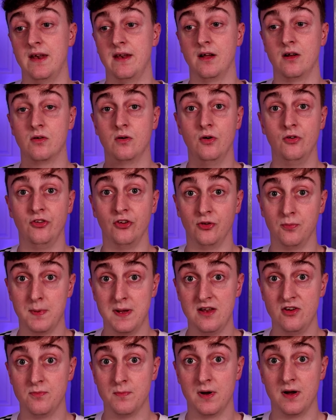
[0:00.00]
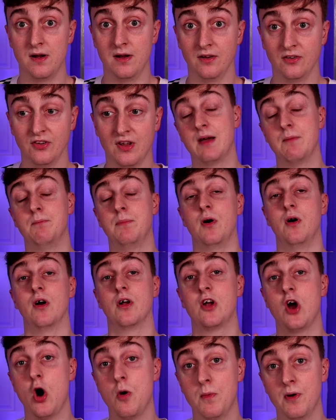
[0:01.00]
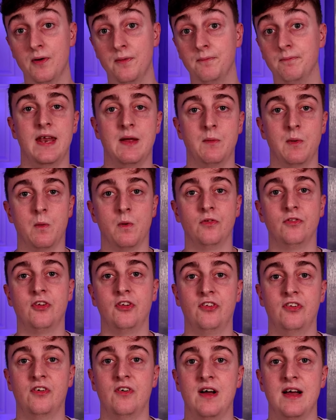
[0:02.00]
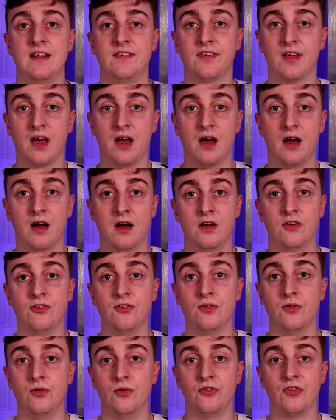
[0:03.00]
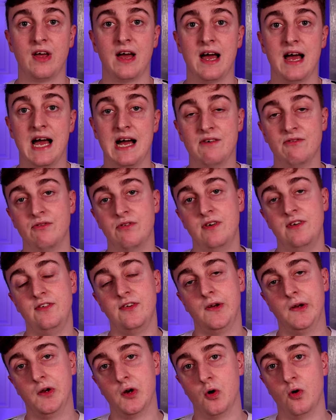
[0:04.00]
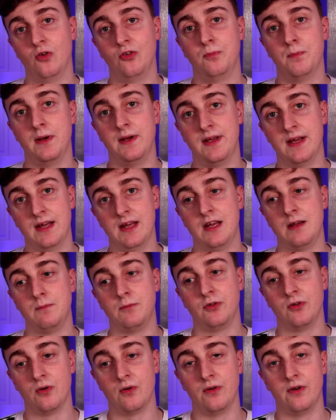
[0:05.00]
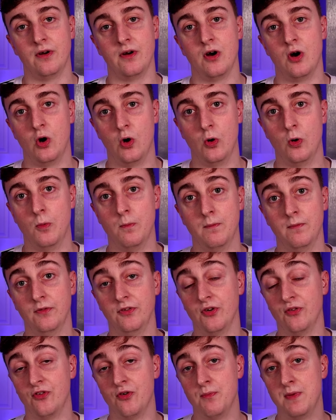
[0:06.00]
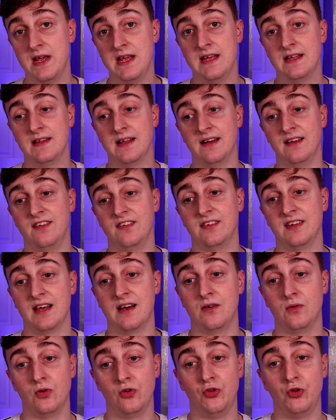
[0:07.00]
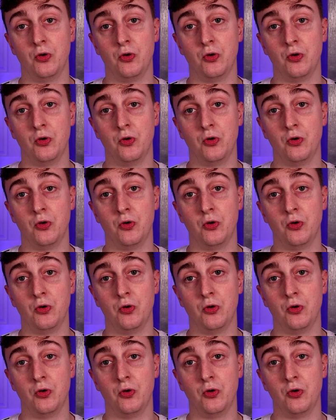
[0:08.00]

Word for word: and then close the speech marks, then put a comma, and then we want to select Arsenal's average goals per game scored at home. So for me, that is cell